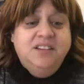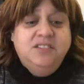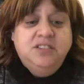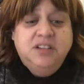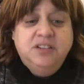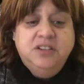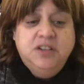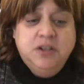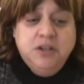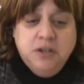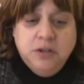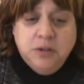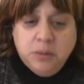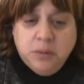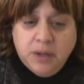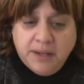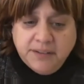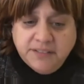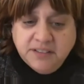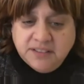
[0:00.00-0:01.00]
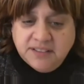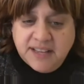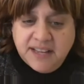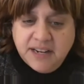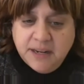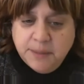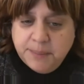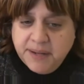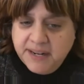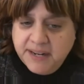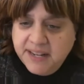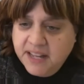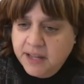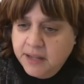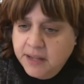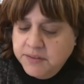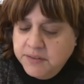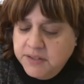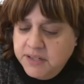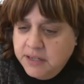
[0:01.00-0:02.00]
Do you does anybody
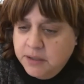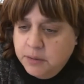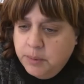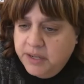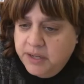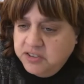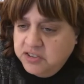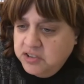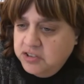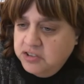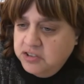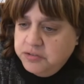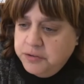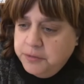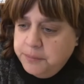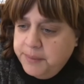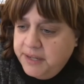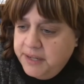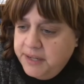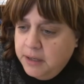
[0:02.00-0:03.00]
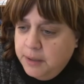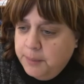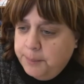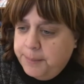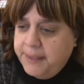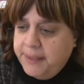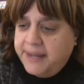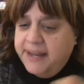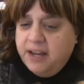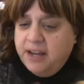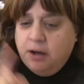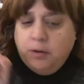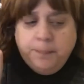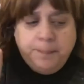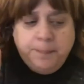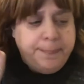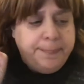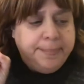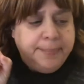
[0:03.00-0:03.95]
have any questions for me about